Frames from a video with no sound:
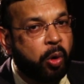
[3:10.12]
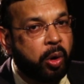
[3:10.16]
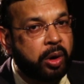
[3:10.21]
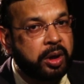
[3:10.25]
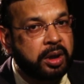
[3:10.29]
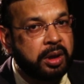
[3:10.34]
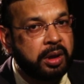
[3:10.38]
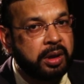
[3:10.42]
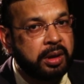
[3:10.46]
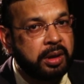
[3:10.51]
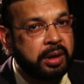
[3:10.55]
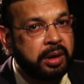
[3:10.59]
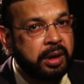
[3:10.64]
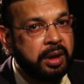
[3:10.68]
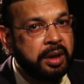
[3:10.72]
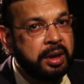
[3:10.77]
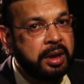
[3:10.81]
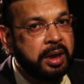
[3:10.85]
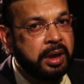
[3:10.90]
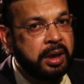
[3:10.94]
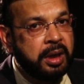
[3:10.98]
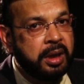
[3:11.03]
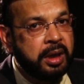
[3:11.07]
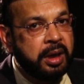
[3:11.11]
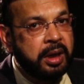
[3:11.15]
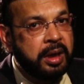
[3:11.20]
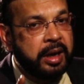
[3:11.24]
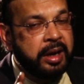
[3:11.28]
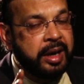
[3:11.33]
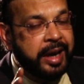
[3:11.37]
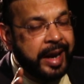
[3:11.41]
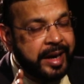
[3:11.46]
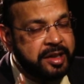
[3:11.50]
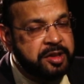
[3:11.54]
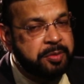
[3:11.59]
work.
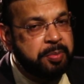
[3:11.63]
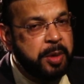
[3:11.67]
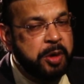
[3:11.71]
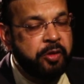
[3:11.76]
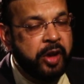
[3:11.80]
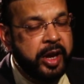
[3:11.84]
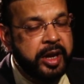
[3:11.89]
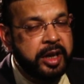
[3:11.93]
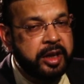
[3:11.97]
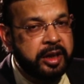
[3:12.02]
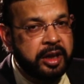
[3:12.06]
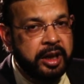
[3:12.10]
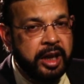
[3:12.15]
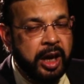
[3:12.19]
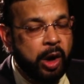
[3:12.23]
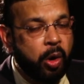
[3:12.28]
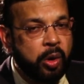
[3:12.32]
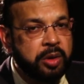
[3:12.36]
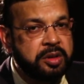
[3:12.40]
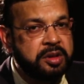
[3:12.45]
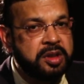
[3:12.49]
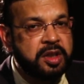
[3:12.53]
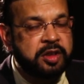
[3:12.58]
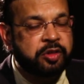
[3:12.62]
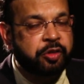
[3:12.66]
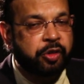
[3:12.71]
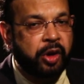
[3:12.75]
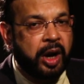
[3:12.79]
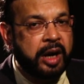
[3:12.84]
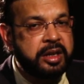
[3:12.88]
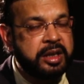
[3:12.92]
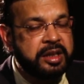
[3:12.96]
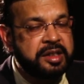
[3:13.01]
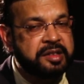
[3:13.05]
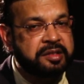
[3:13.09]
Let's be very clear on this
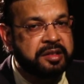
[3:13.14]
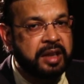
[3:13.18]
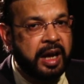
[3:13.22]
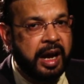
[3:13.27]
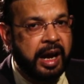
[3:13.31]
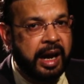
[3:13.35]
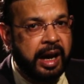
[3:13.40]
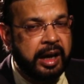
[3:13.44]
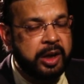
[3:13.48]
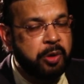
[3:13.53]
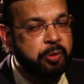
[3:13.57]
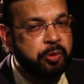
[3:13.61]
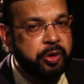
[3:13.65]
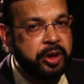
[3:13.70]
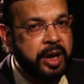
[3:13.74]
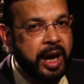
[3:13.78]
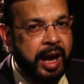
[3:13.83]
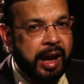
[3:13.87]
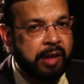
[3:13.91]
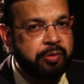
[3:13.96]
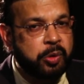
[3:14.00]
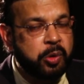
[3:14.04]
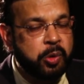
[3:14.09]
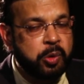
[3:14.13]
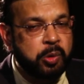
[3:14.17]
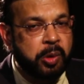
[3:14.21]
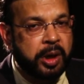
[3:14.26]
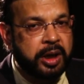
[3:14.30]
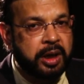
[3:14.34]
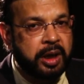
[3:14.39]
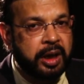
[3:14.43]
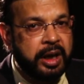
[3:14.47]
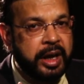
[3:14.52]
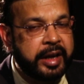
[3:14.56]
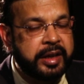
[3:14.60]
front, is that we have to do
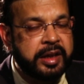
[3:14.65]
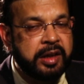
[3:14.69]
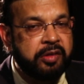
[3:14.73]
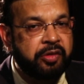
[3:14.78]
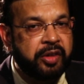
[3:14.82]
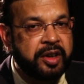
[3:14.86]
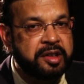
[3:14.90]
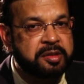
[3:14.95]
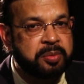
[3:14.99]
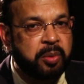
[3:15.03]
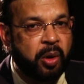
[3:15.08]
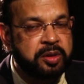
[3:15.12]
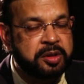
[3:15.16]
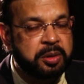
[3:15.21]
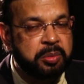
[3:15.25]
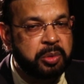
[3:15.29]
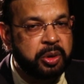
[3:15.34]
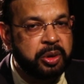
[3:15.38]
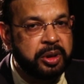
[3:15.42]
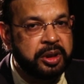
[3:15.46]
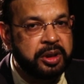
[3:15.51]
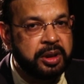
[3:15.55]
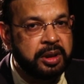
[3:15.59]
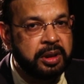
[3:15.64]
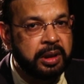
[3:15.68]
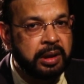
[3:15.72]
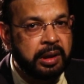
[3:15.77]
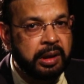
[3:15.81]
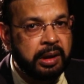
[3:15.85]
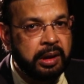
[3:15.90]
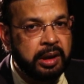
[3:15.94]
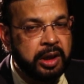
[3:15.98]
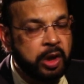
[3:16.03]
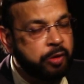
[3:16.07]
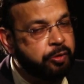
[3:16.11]
a collective responsibility.
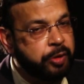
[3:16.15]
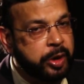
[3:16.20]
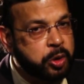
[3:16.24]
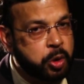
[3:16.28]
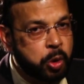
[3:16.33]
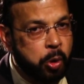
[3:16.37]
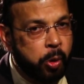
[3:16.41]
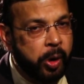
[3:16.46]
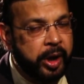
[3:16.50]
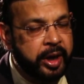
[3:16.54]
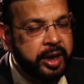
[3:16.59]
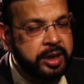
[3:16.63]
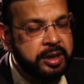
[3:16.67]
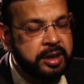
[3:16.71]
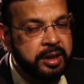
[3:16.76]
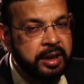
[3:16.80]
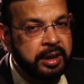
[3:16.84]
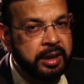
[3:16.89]
If you do it,